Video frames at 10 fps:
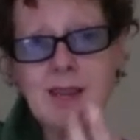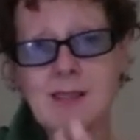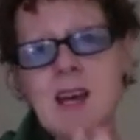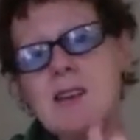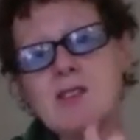
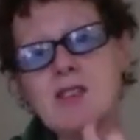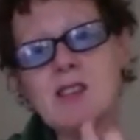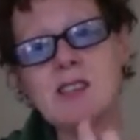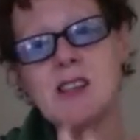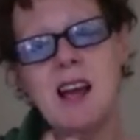
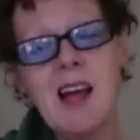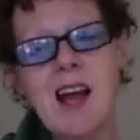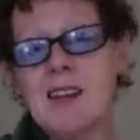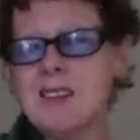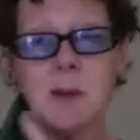textures,
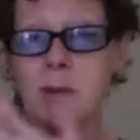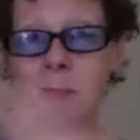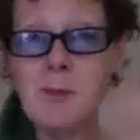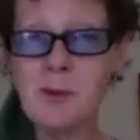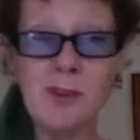and some
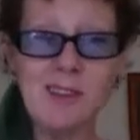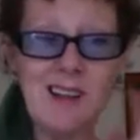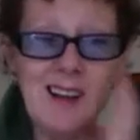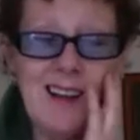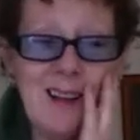
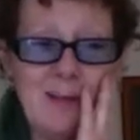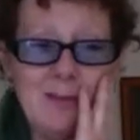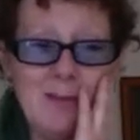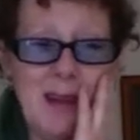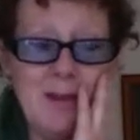people are